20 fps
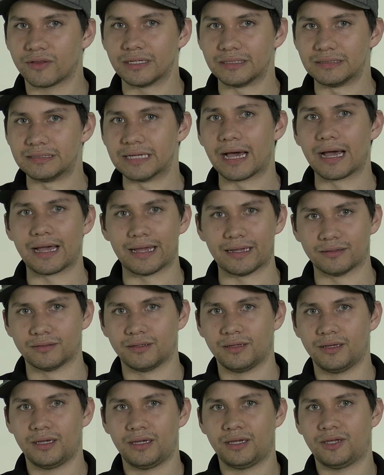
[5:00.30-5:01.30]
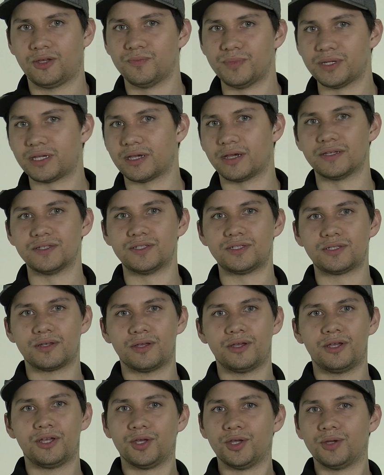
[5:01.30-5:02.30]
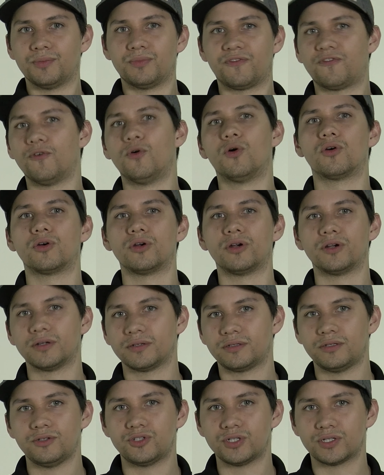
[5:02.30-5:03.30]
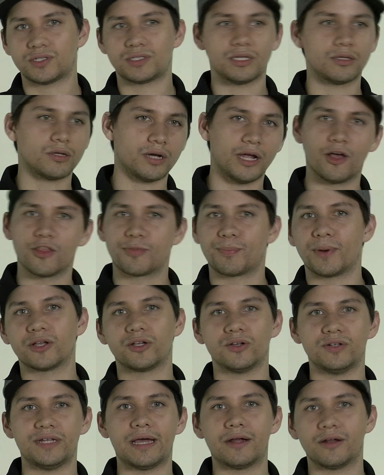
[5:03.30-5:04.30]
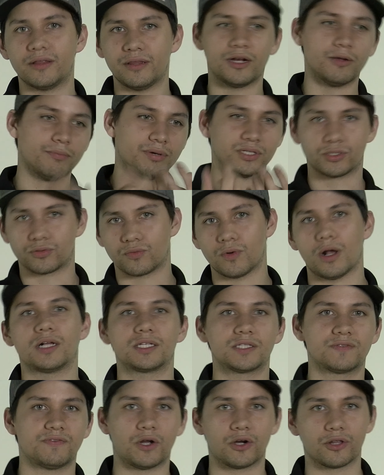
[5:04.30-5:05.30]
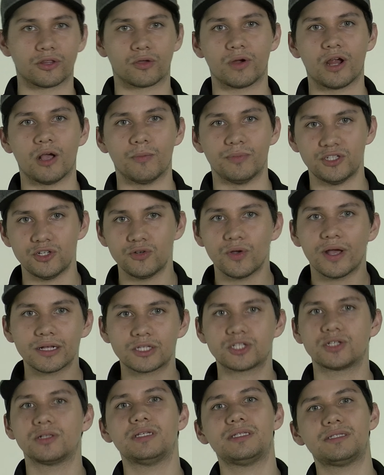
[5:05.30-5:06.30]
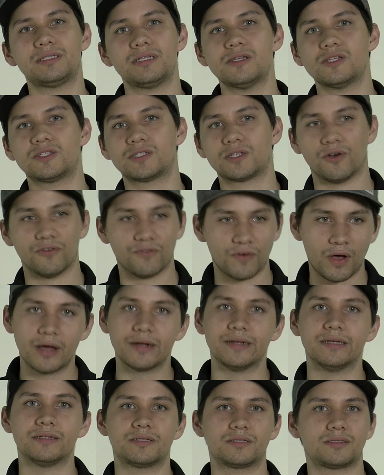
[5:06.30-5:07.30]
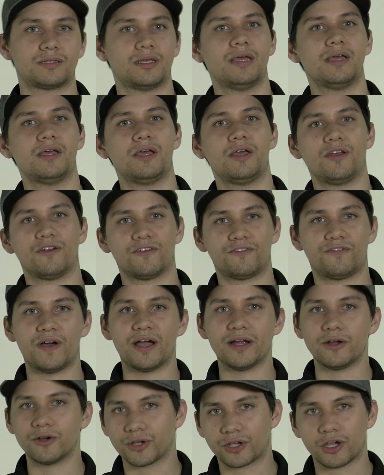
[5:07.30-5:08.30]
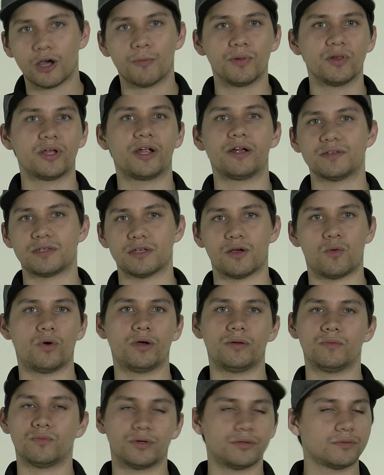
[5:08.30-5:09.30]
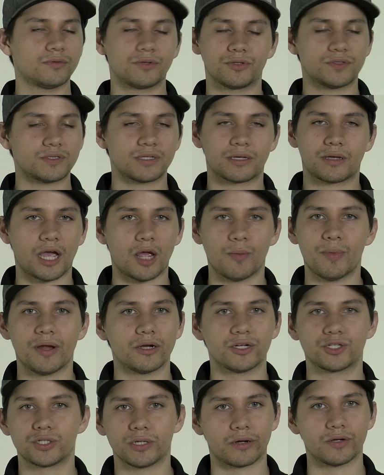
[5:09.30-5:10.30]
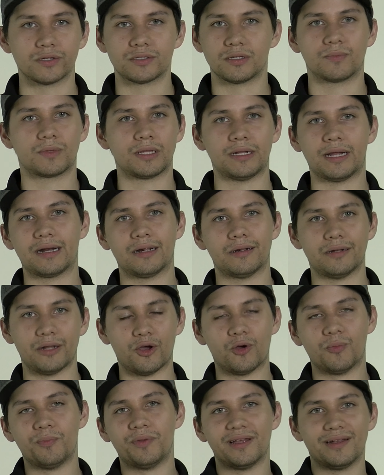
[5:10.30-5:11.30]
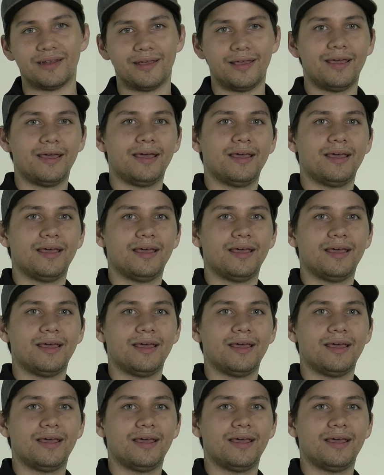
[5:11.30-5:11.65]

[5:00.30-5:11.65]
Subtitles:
they die, because before you just see their health bar go down and then a bunch of rocks fall to the ground, but you actually see Sylvanas fire a couple arrows at one, whether there's a chimera shot or something, I don't know, but